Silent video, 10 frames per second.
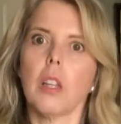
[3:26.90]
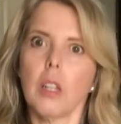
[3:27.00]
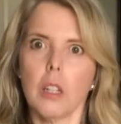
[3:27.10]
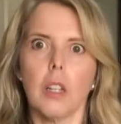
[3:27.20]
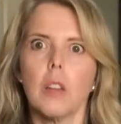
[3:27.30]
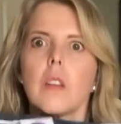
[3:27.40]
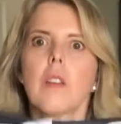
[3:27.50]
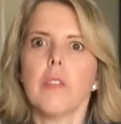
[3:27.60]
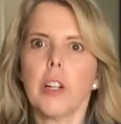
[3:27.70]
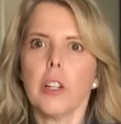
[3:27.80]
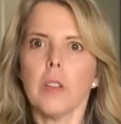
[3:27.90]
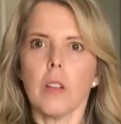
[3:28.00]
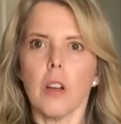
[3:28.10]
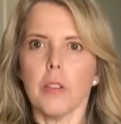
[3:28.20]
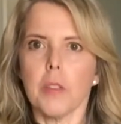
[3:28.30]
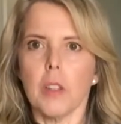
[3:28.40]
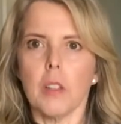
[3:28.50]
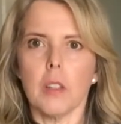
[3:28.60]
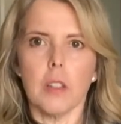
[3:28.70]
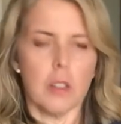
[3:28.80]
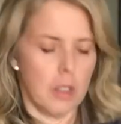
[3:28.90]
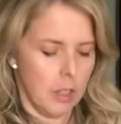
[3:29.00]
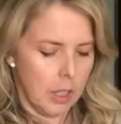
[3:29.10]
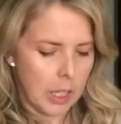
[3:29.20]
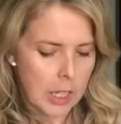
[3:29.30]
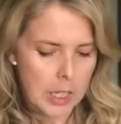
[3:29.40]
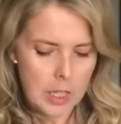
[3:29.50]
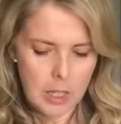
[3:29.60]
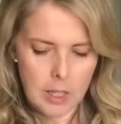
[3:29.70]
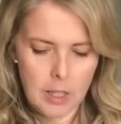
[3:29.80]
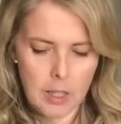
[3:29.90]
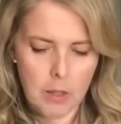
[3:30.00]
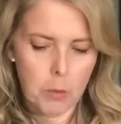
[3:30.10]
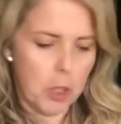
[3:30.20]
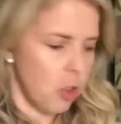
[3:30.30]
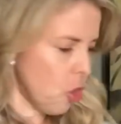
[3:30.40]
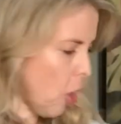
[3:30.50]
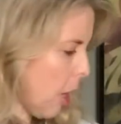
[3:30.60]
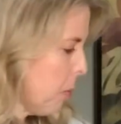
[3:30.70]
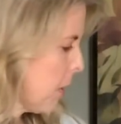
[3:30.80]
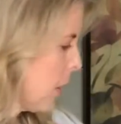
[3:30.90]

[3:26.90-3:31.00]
and it is very soft. Again, with the stripes.